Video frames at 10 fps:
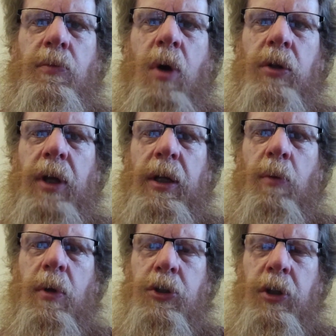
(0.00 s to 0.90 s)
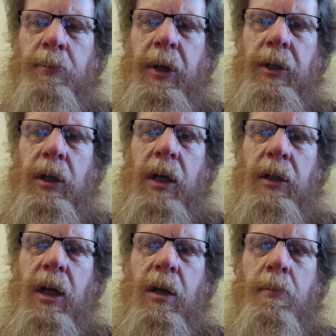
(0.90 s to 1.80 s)
won't still be there,
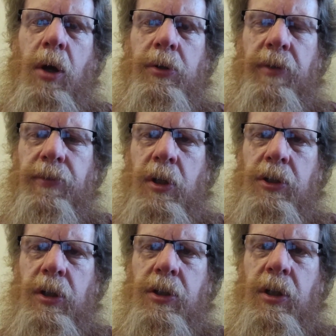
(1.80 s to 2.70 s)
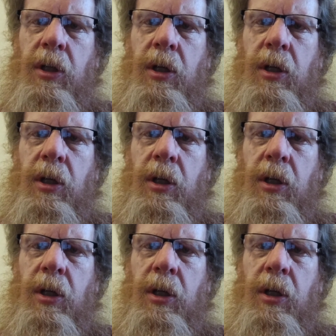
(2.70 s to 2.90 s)
like ammonia, for instance.